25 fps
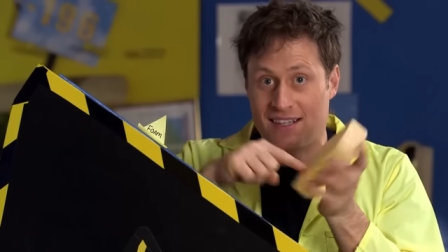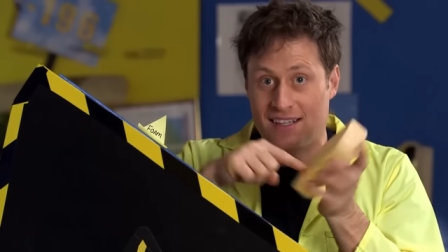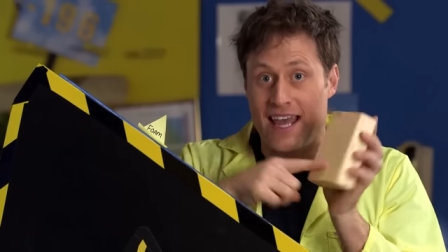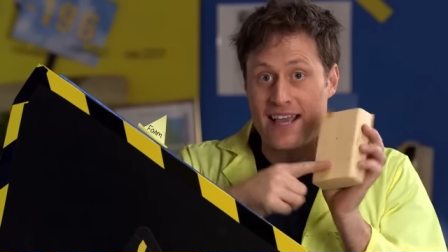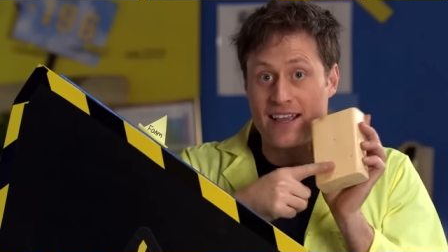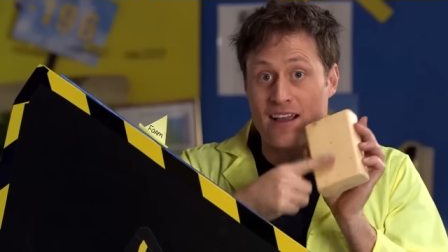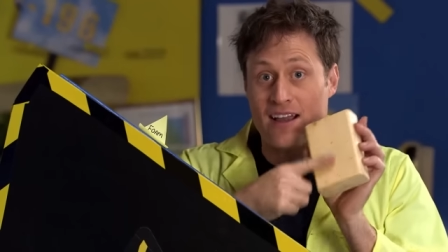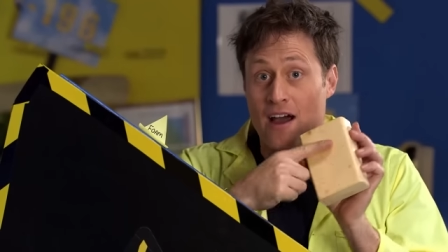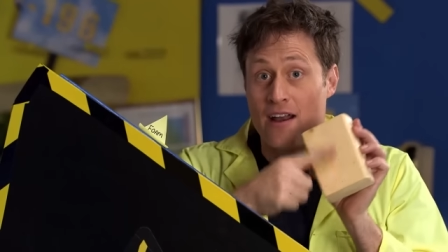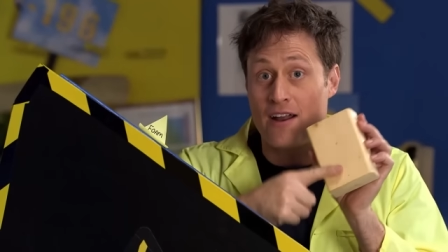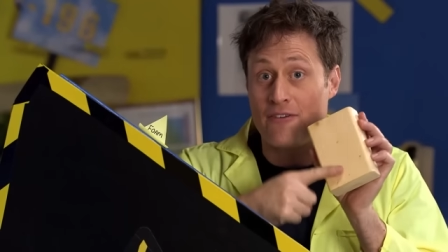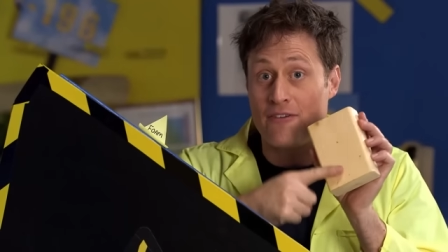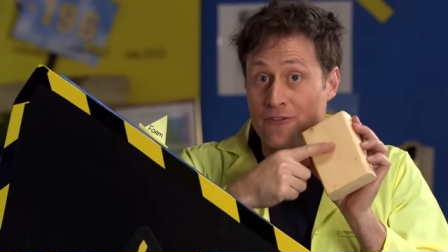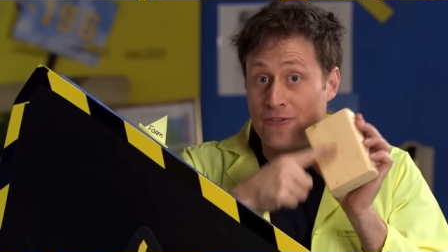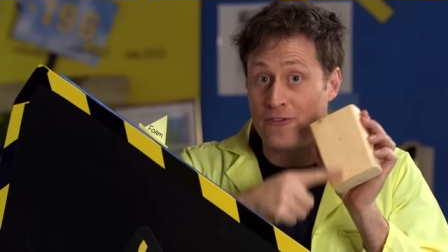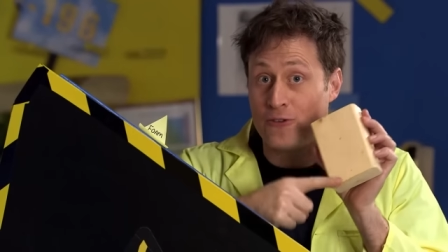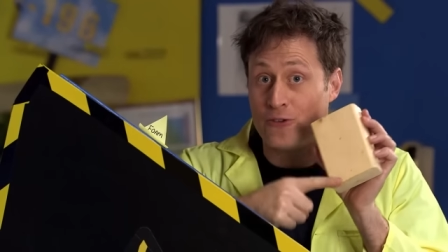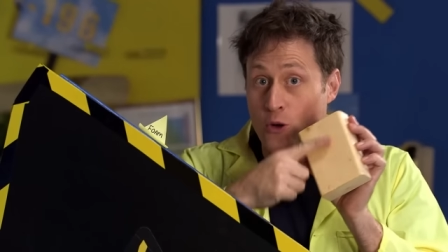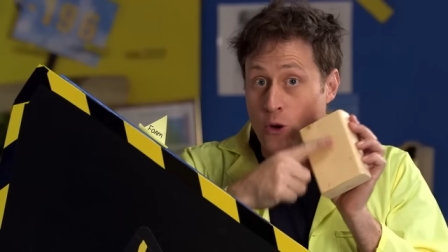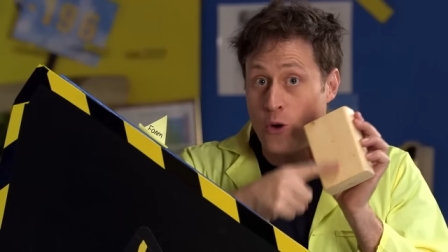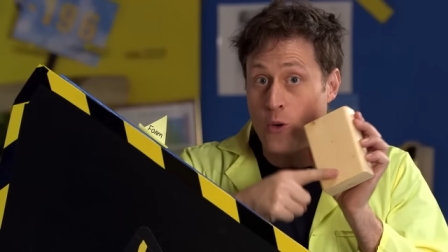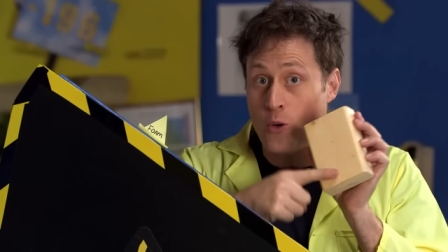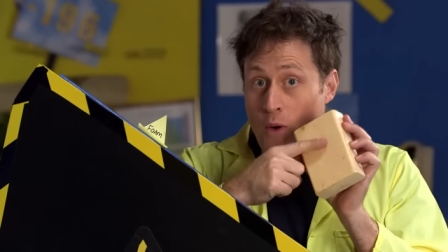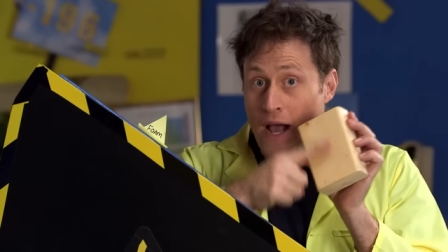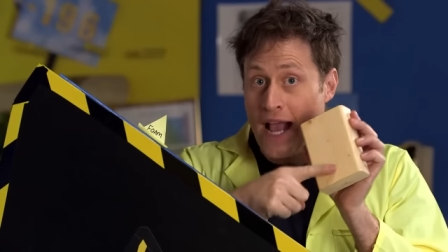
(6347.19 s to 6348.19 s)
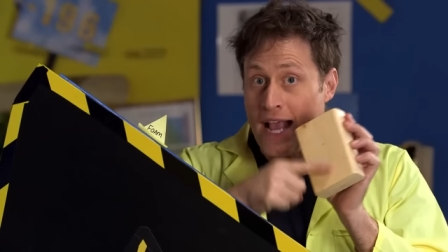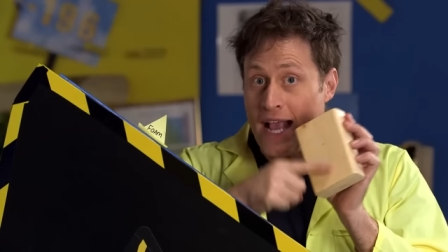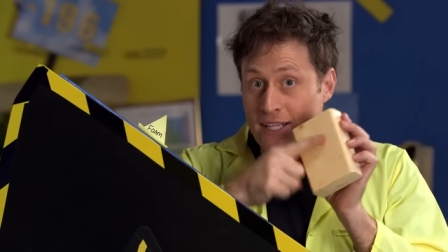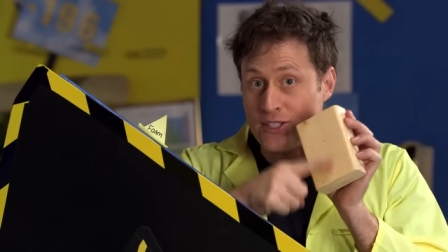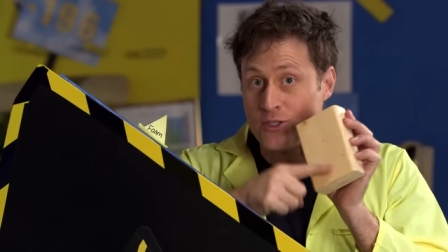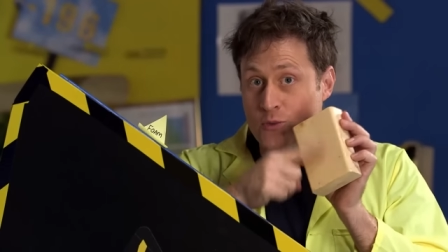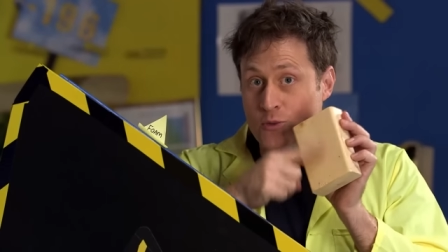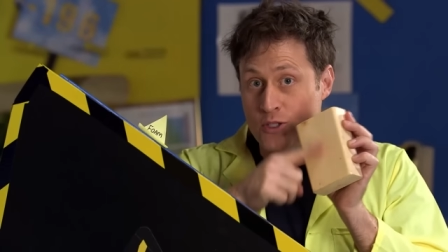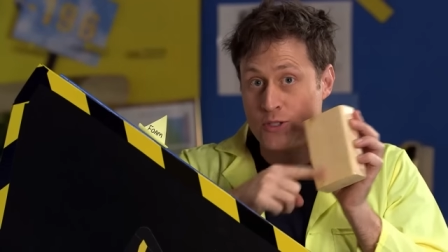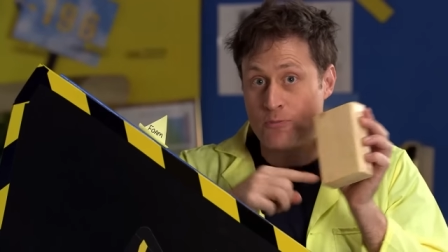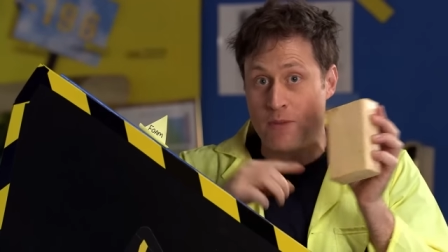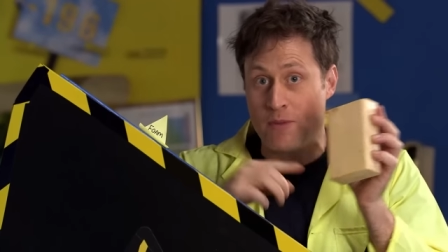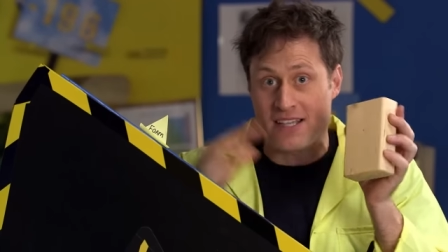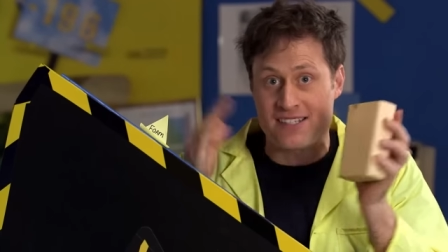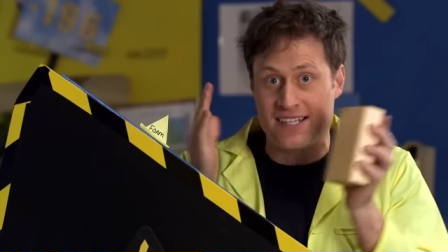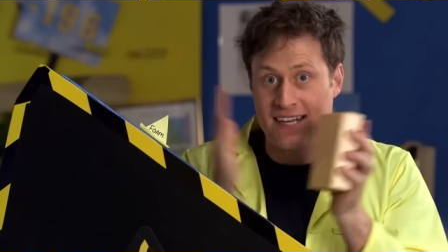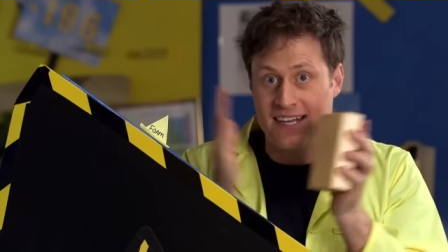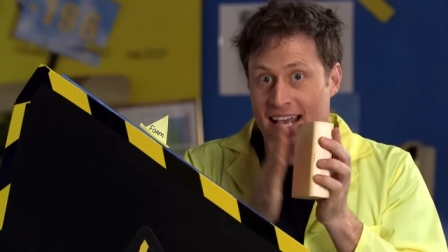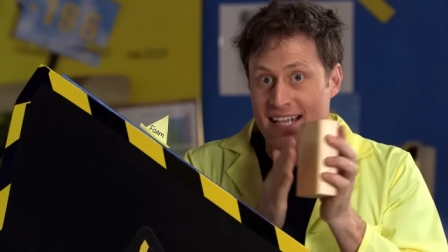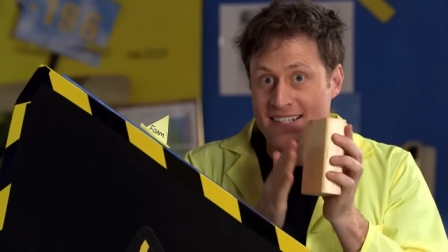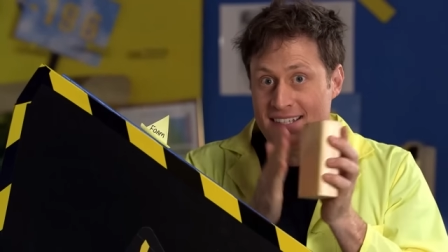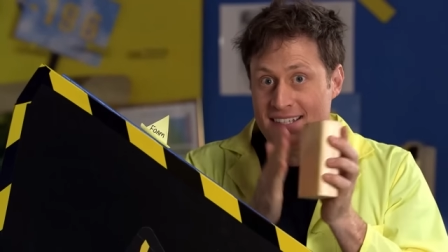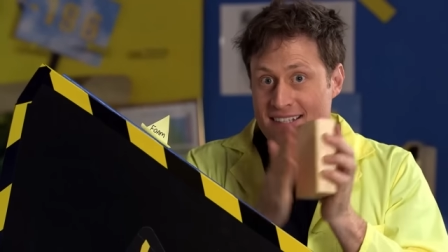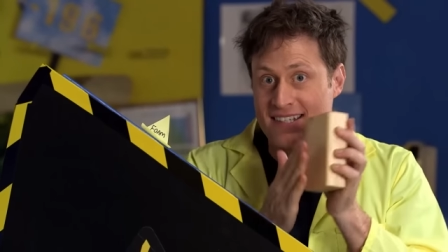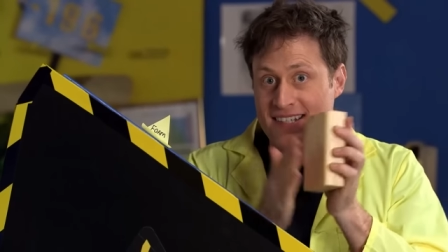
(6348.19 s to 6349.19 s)
like on a floor wax, which makes it
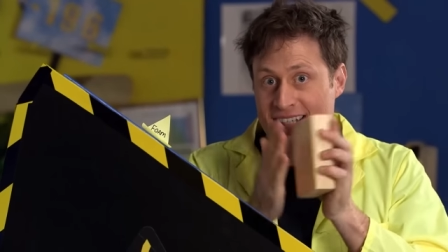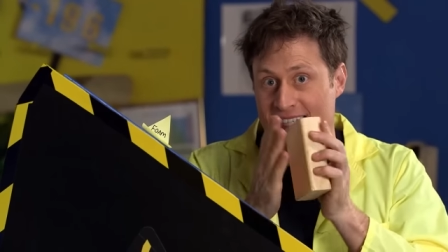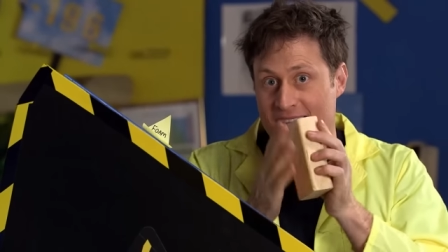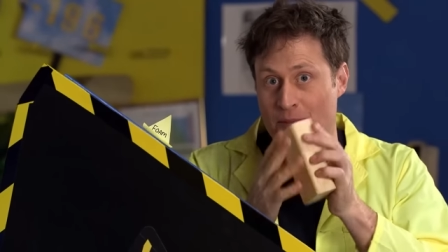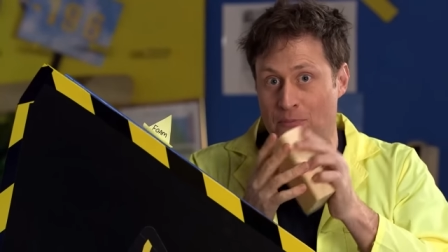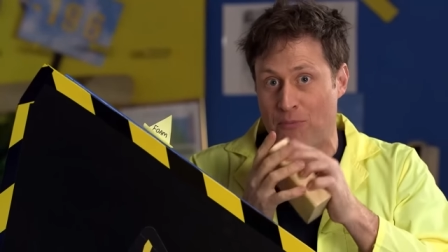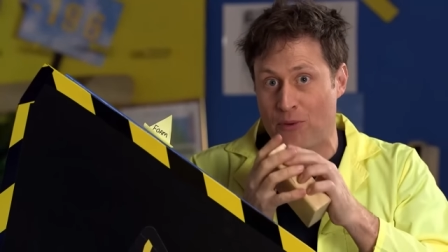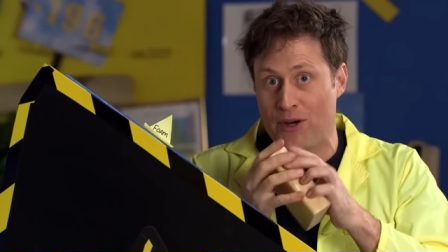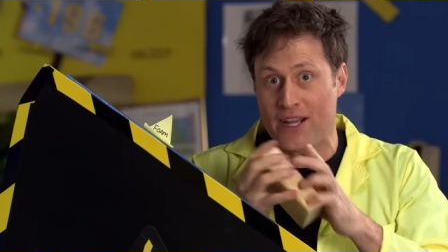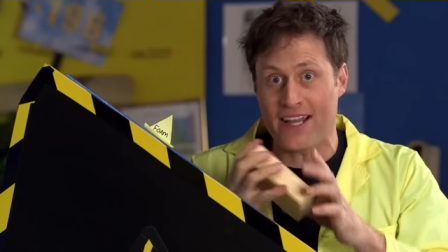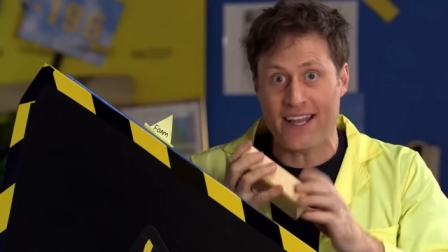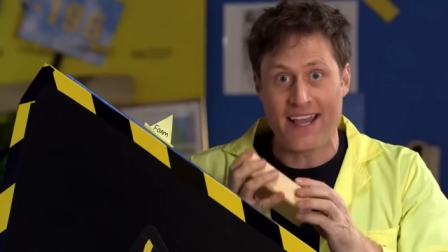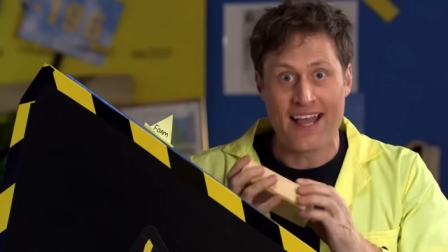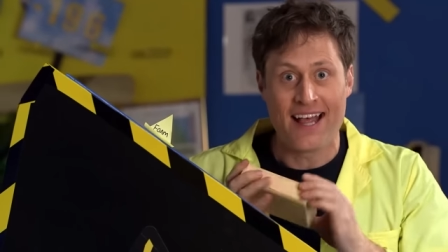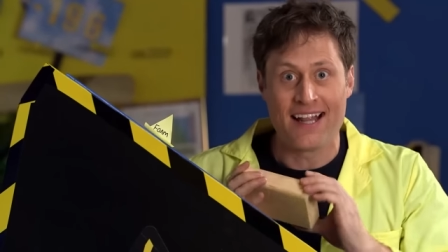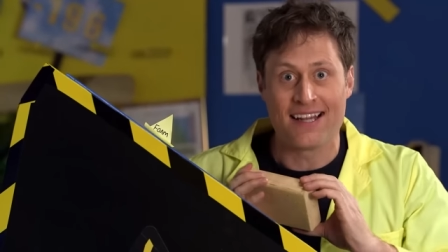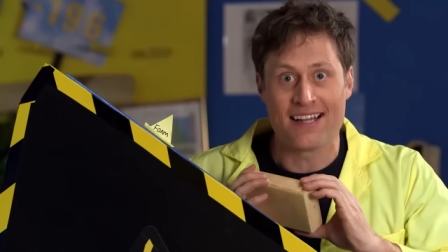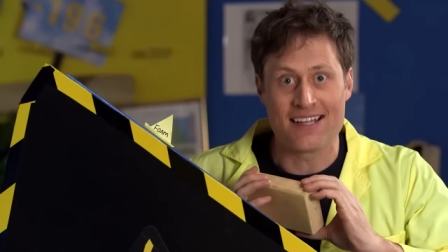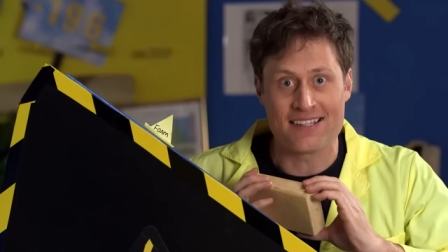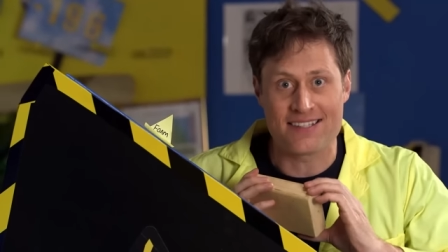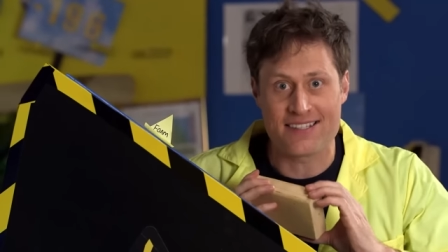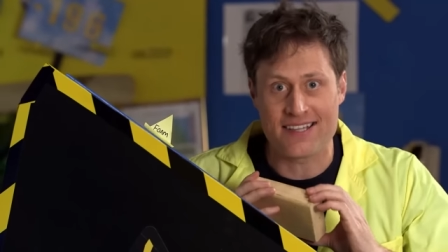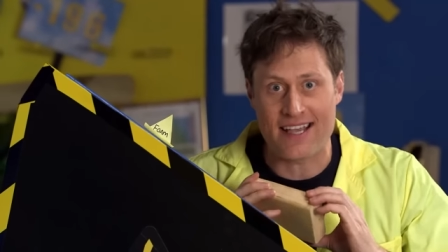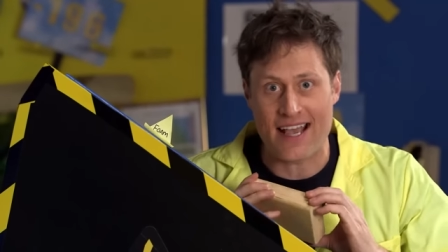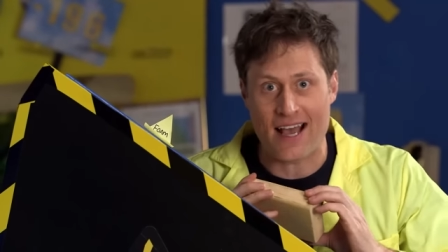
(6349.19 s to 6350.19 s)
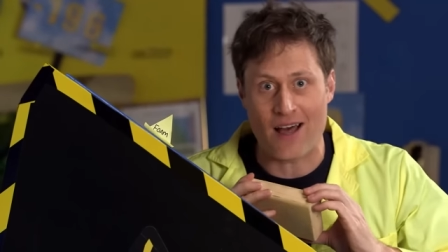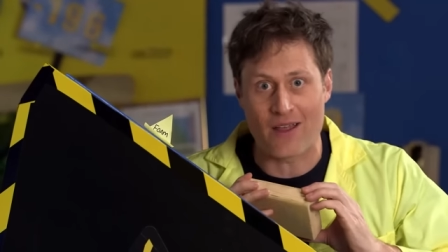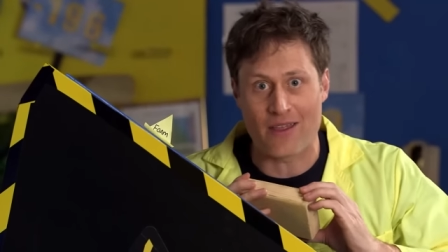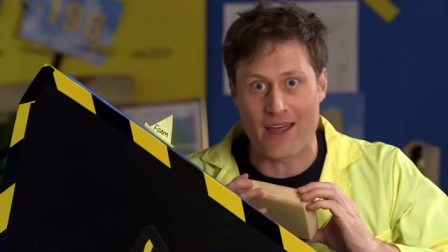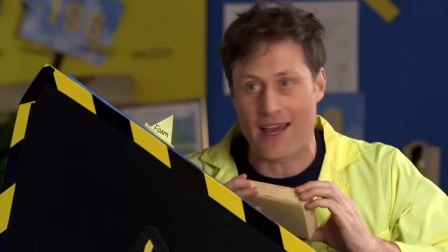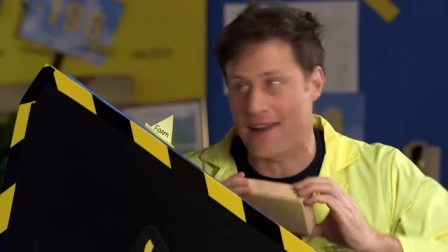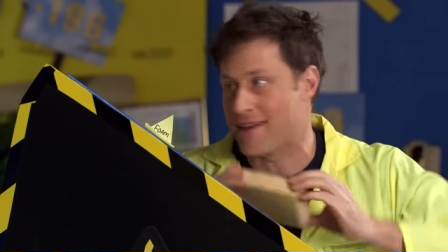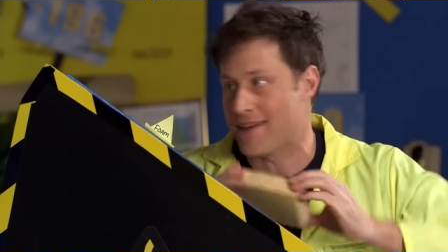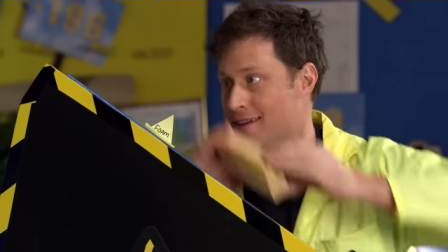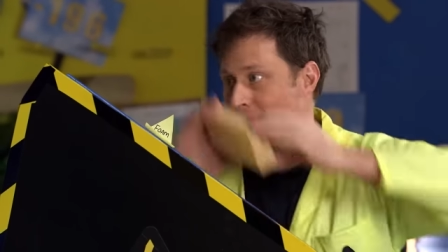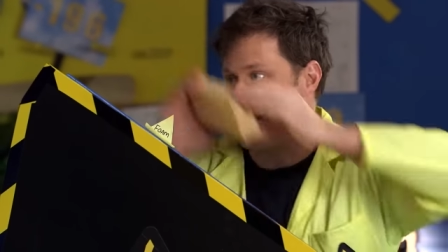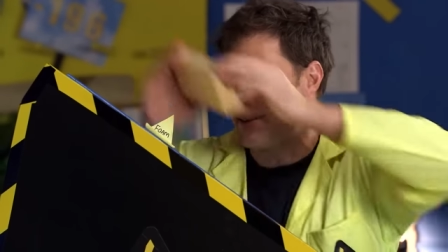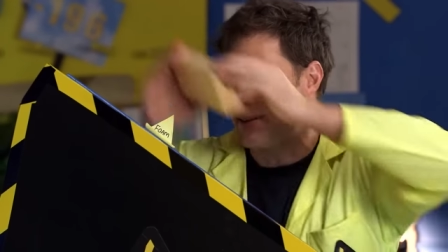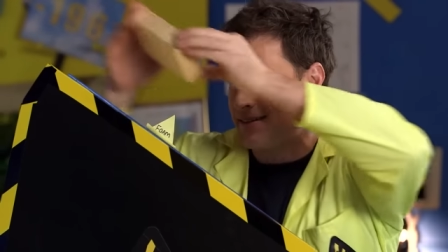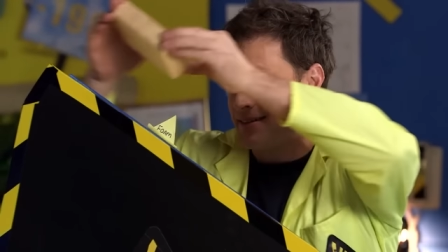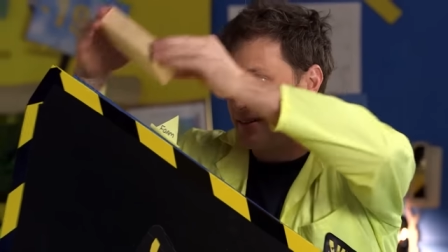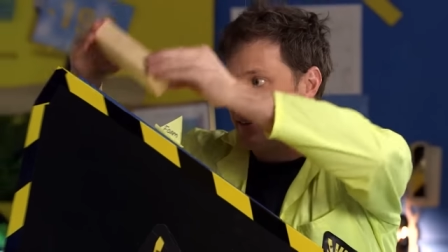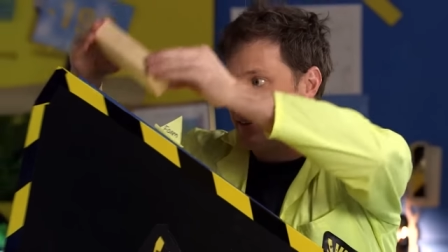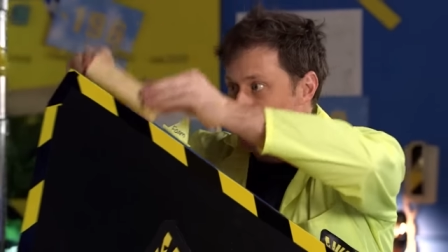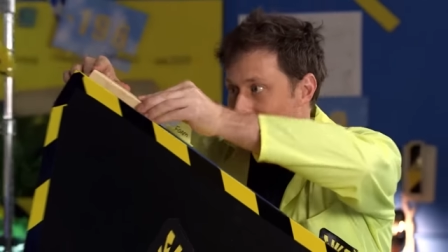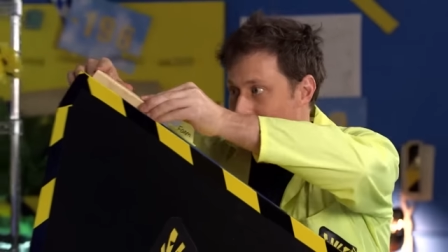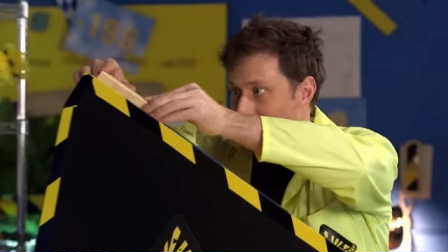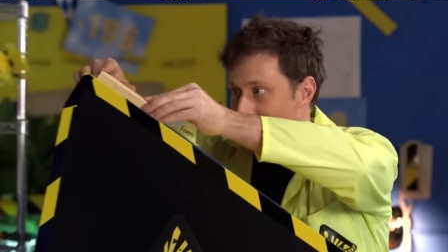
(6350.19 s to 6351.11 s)
nice and slippery. Let's see how that does.